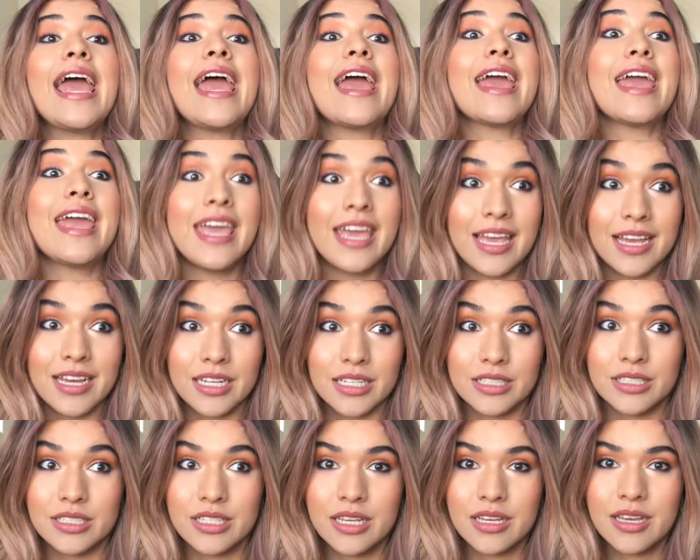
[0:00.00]

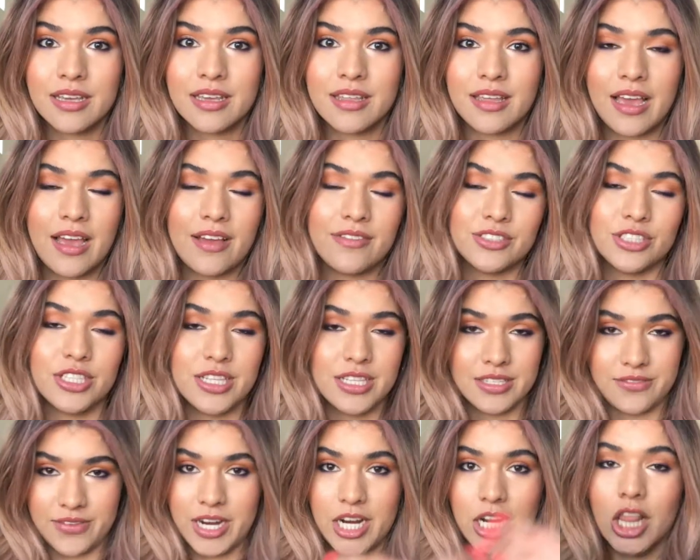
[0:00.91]
And after
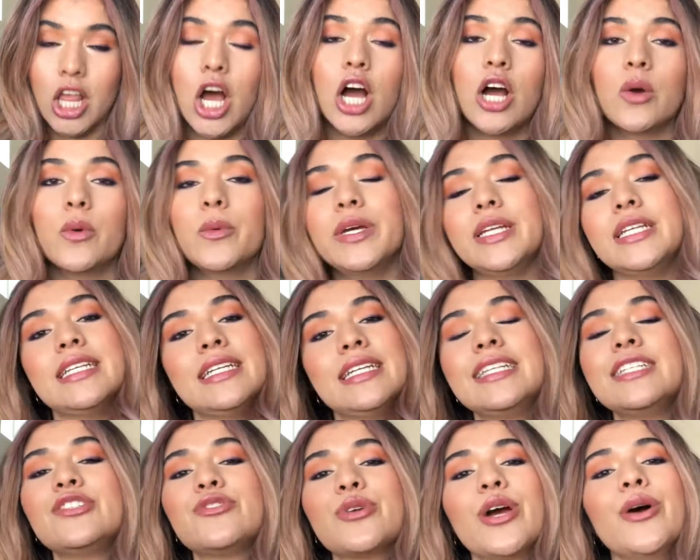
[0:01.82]
this very
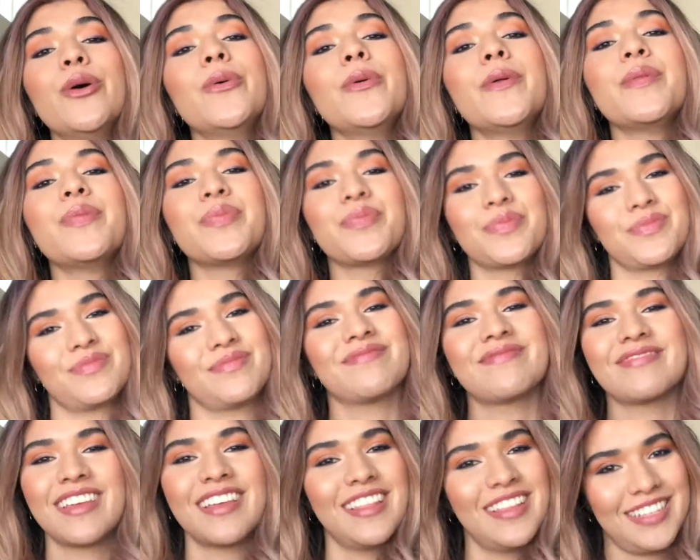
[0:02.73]
long-winded intro,
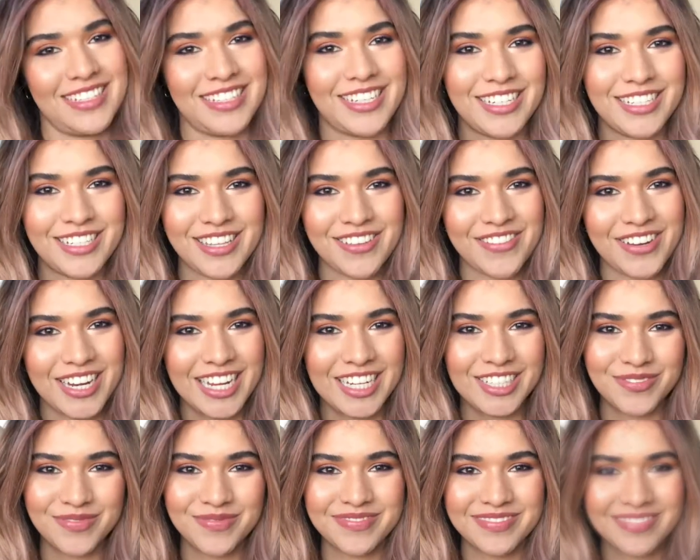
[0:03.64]
let's get to the
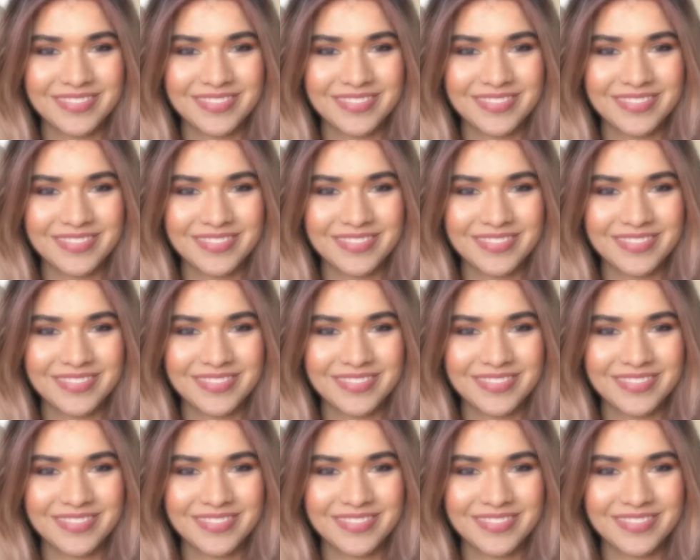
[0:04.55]
video.